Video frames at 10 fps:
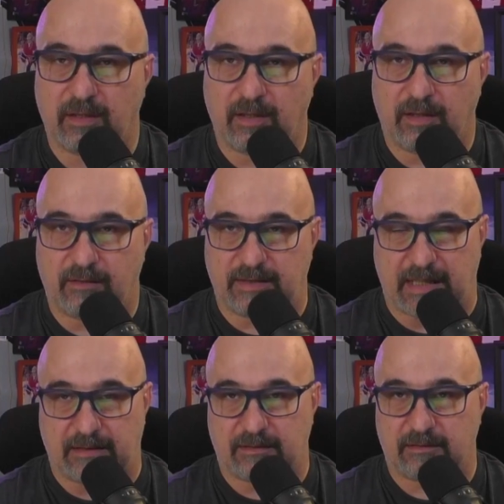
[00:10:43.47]

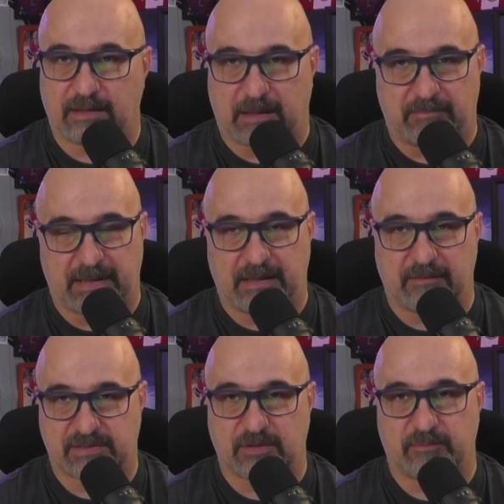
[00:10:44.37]
that the
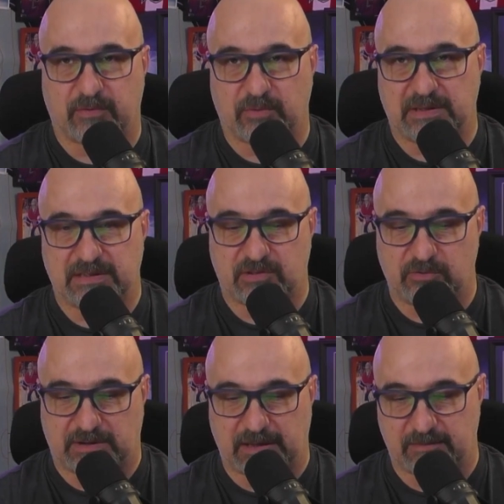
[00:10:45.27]
competitiveness here between these two
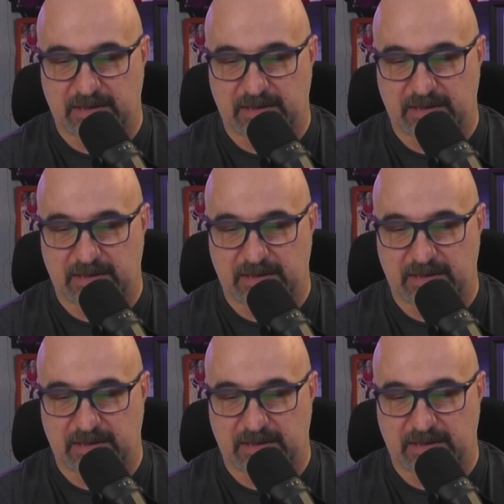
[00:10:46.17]
teams